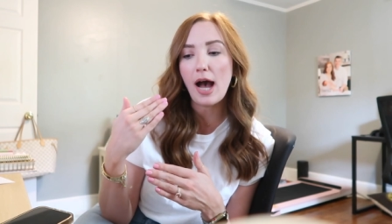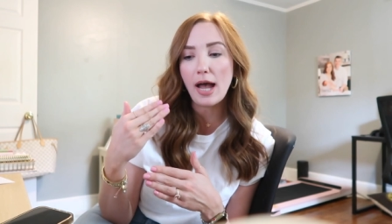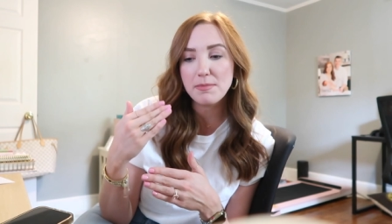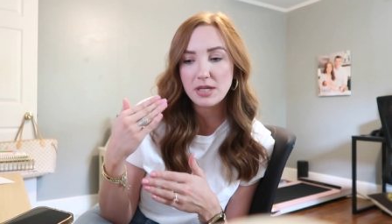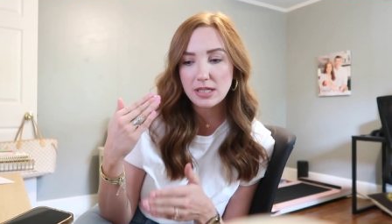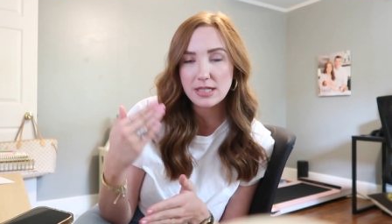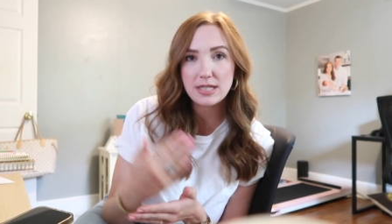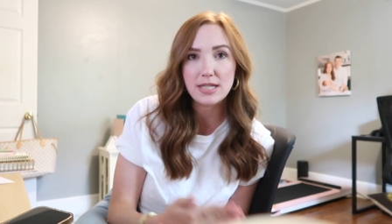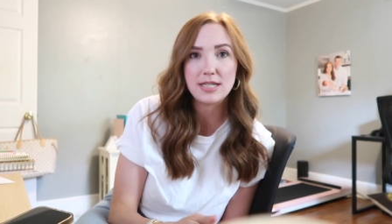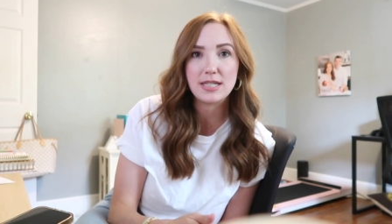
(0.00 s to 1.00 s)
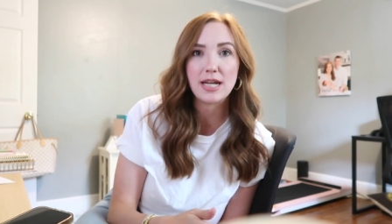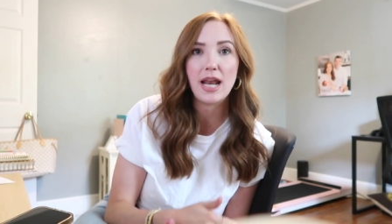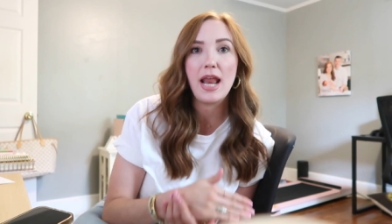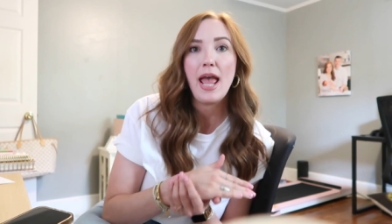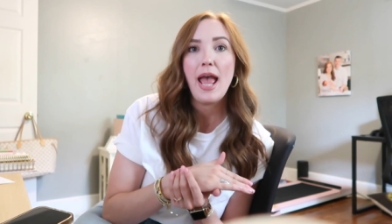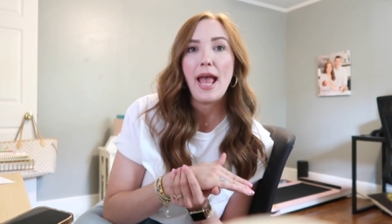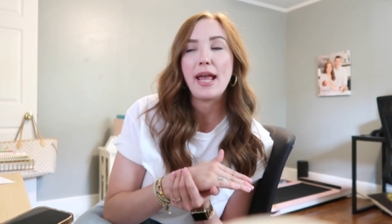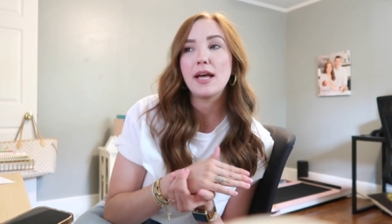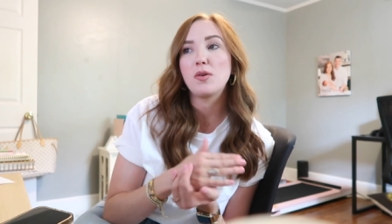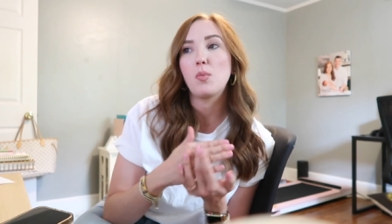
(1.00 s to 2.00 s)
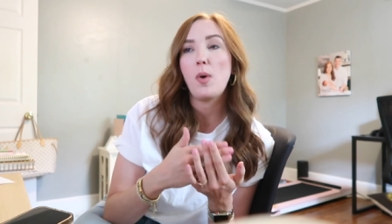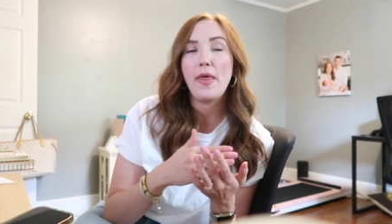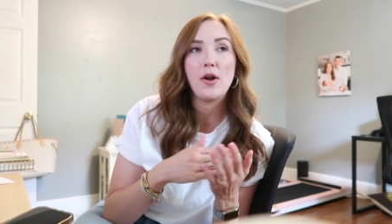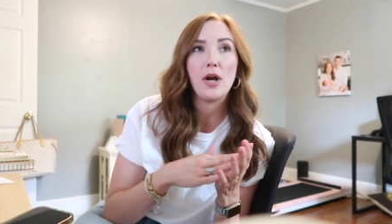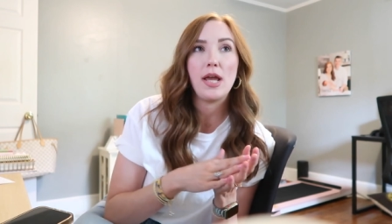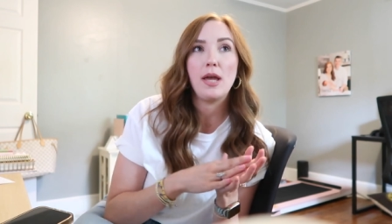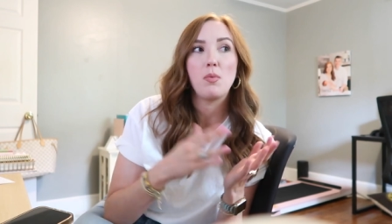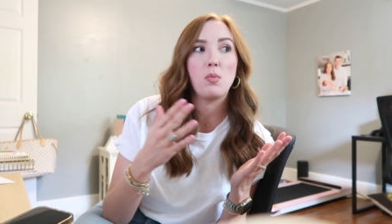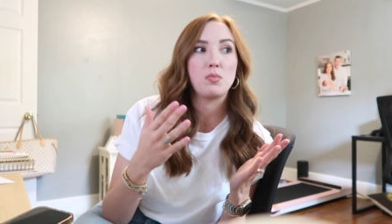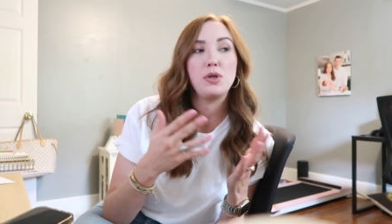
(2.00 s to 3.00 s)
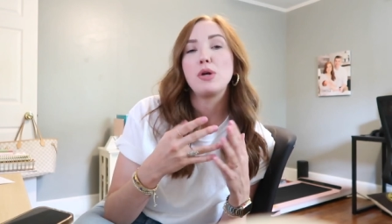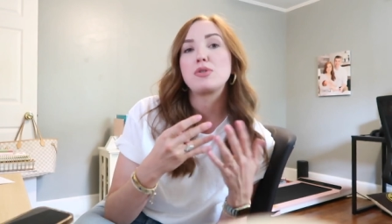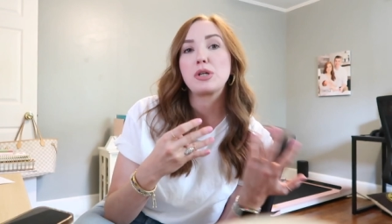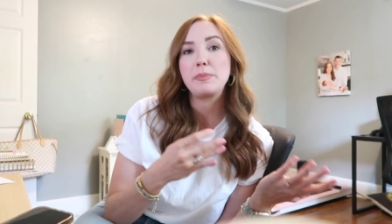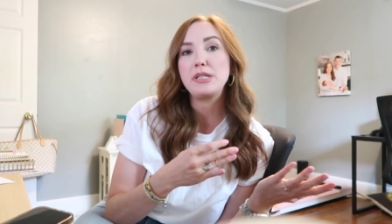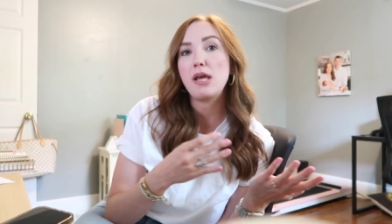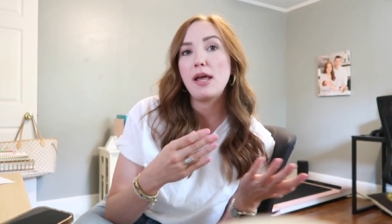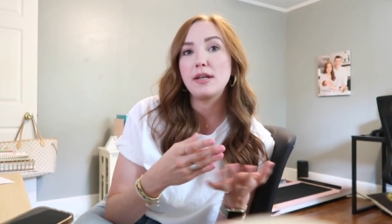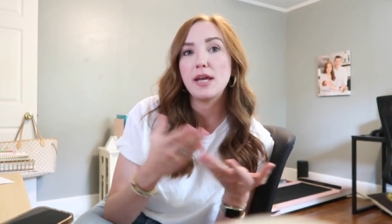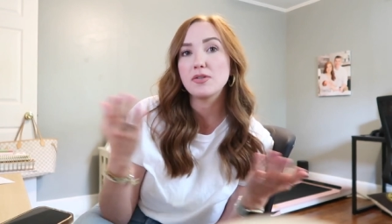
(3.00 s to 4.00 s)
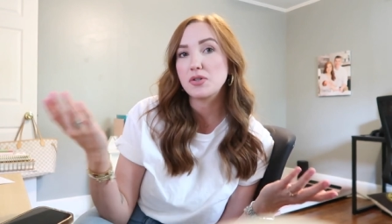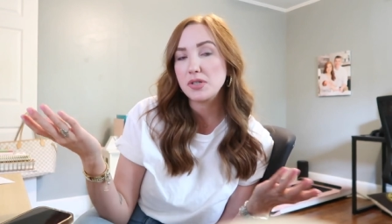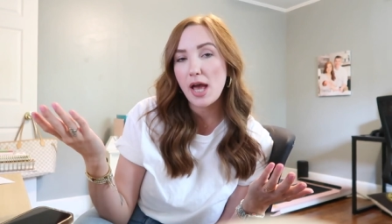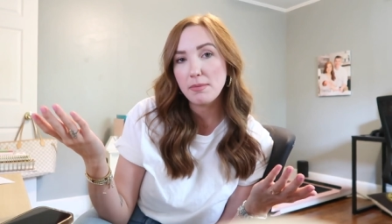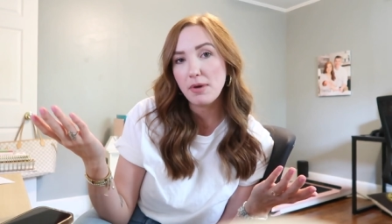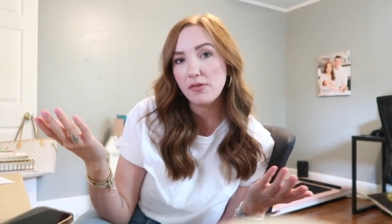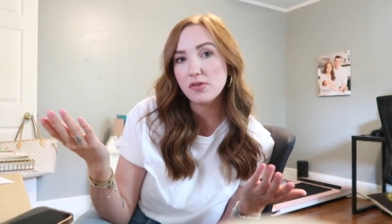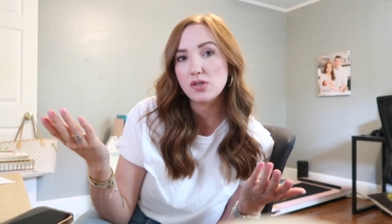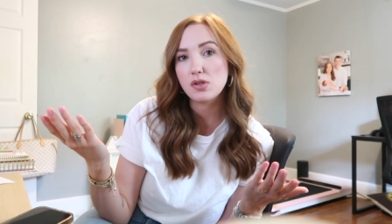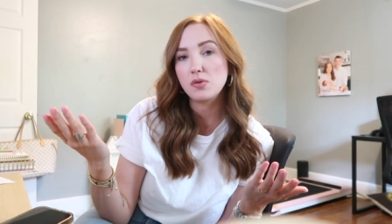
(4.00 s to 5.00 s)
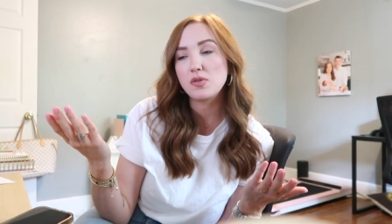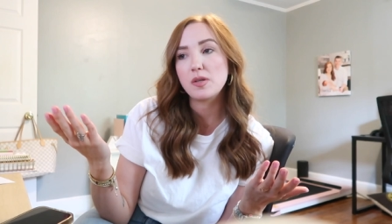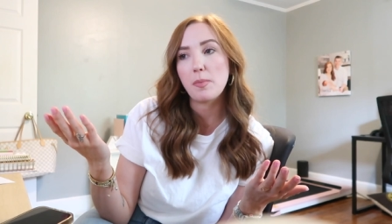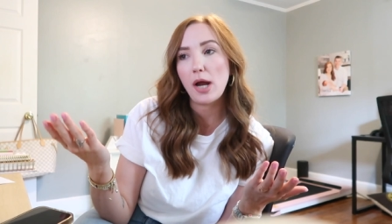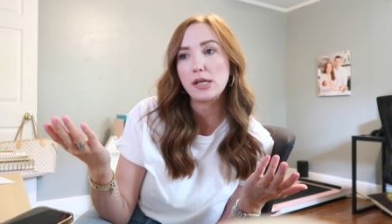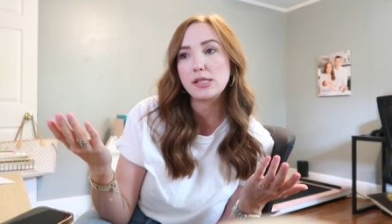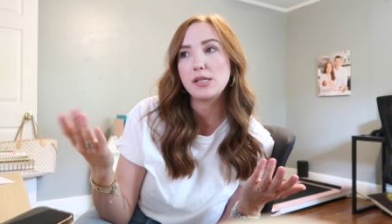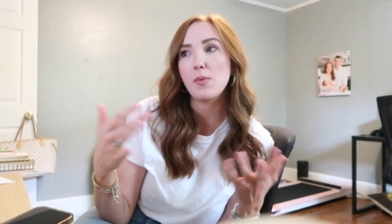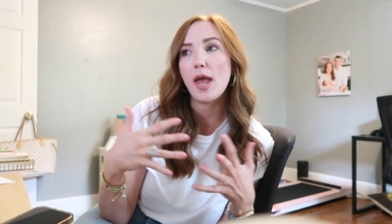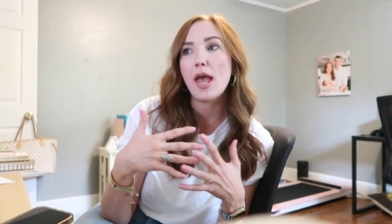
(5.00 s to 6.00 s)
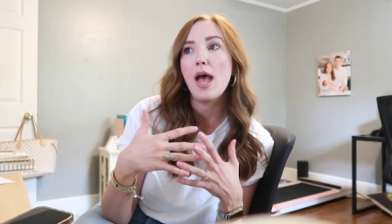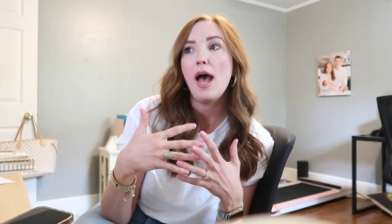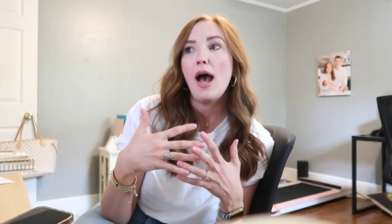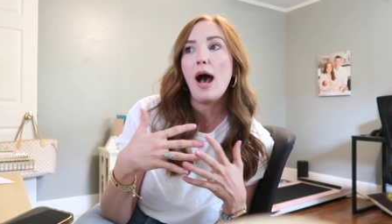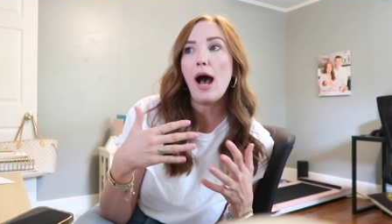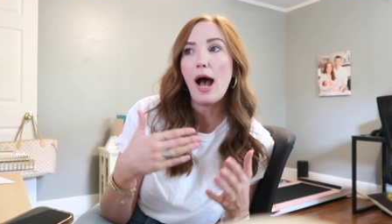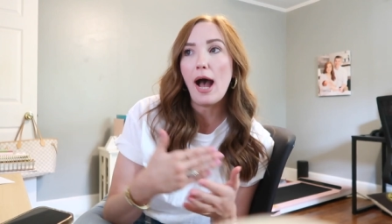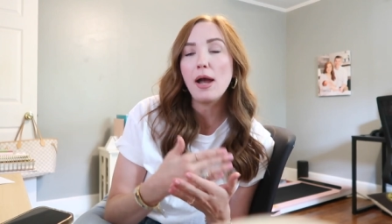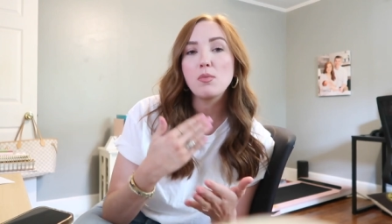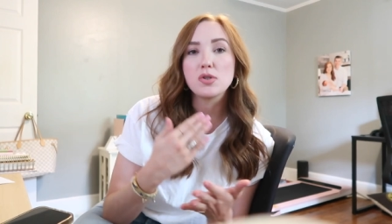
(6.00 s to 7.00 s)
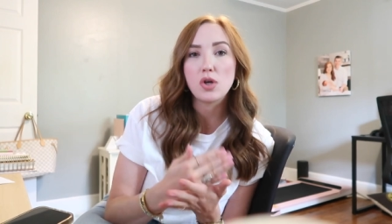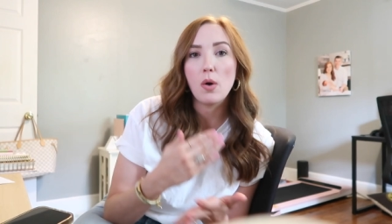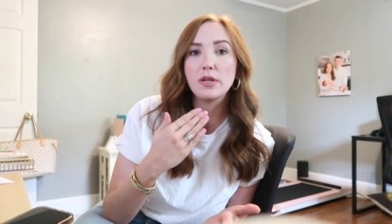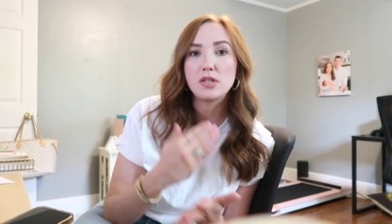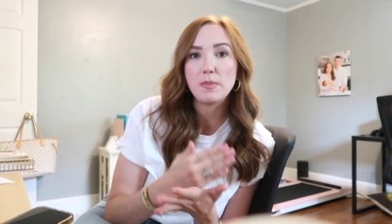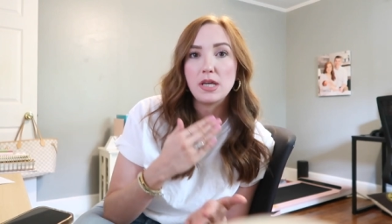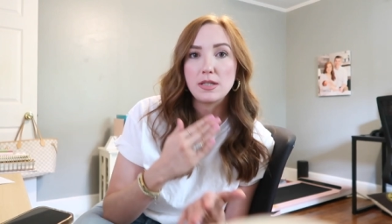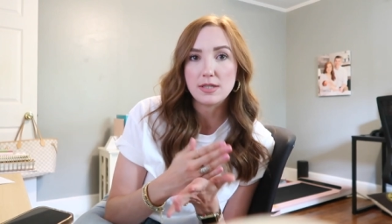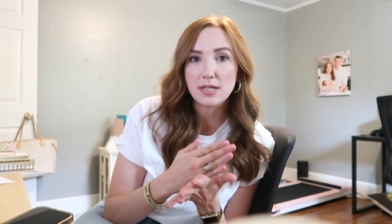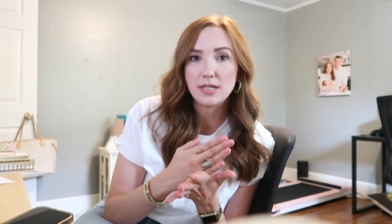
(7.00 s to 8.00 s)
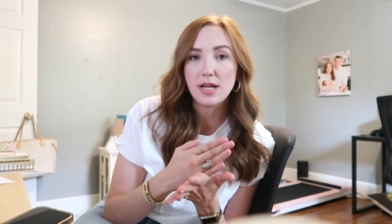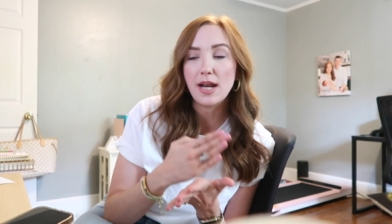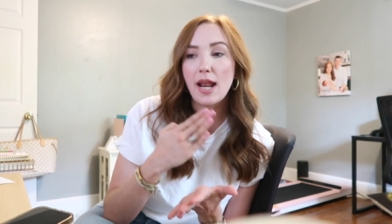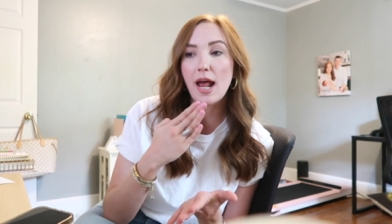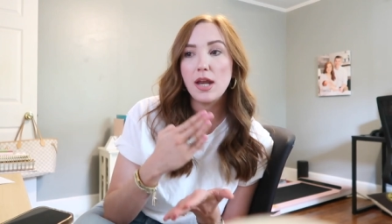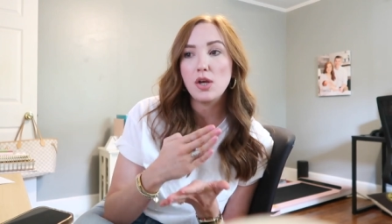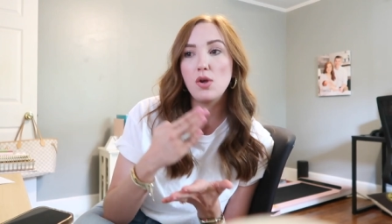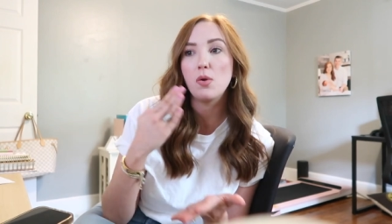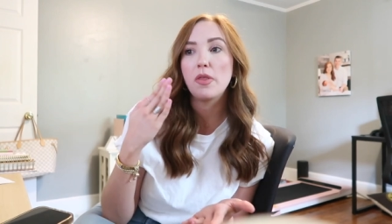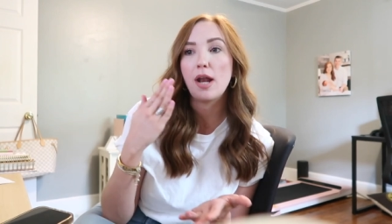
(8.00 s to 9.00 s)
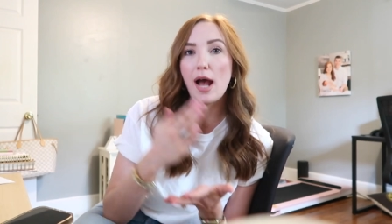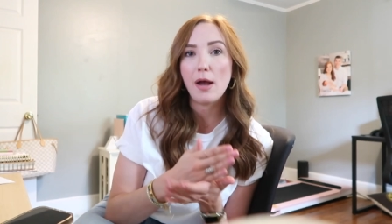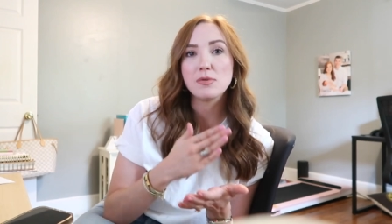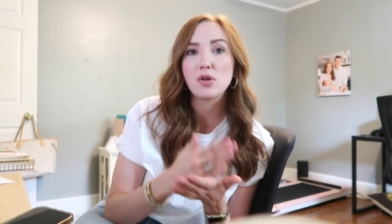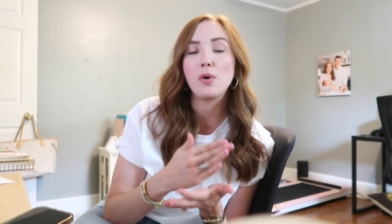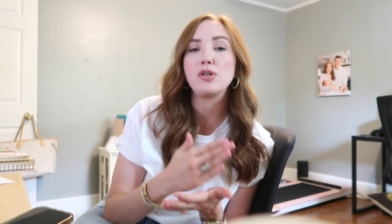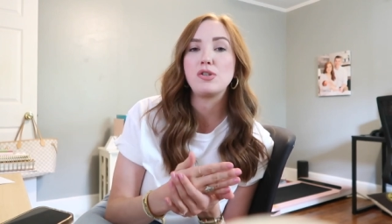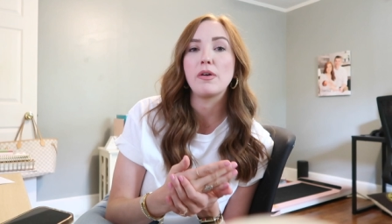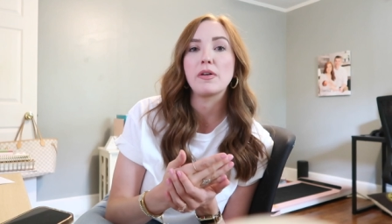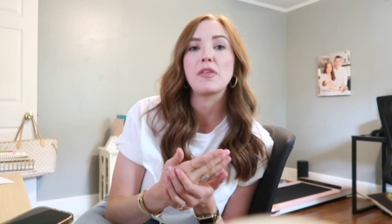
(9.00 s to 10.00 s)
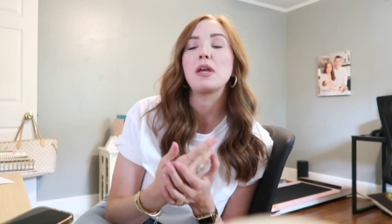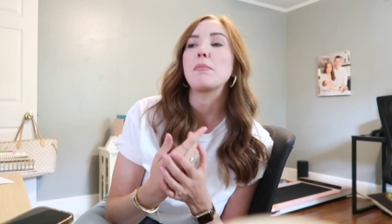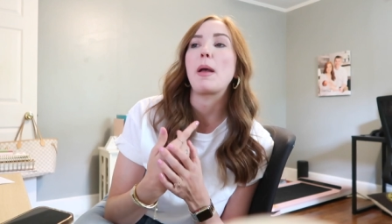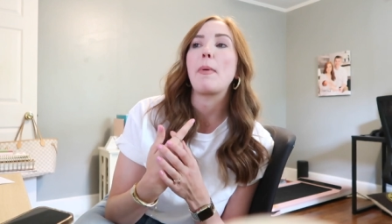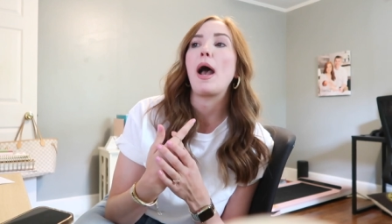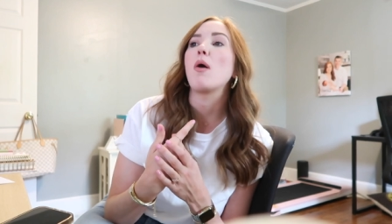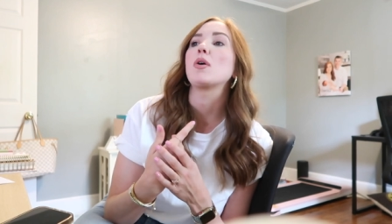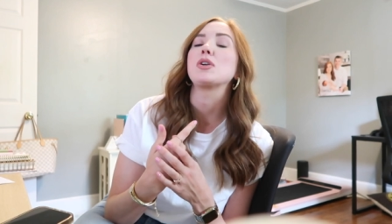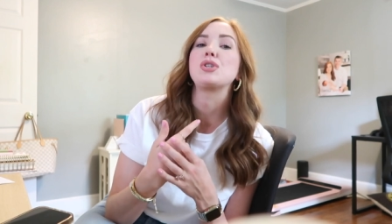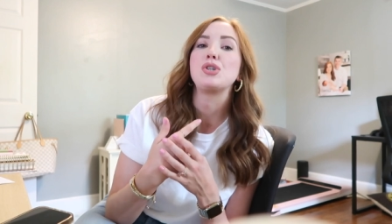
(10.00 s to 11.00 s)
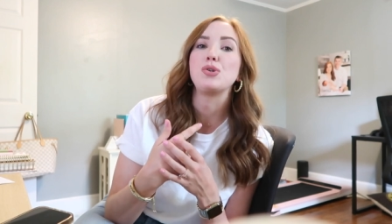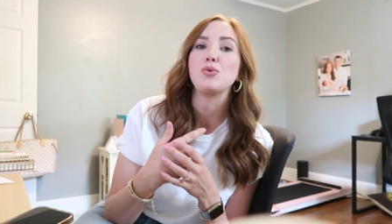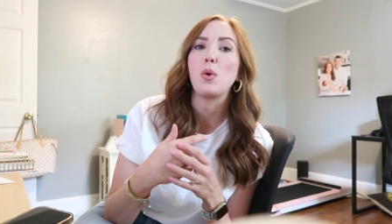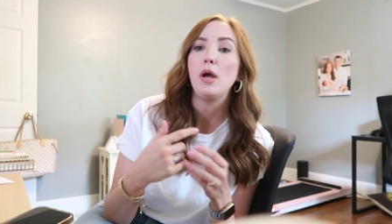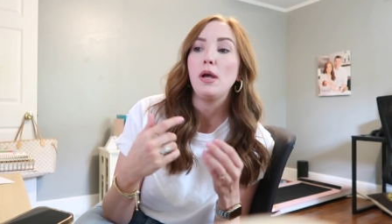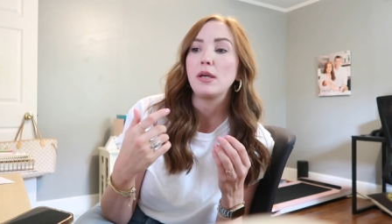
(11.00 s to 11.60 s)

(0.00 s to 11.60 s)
I'm consistent. And whether it, you know, took me 10 days or 10 months to lose the pregnancy weight, I was going to be consistent and I knew that I was going to do everything in my power to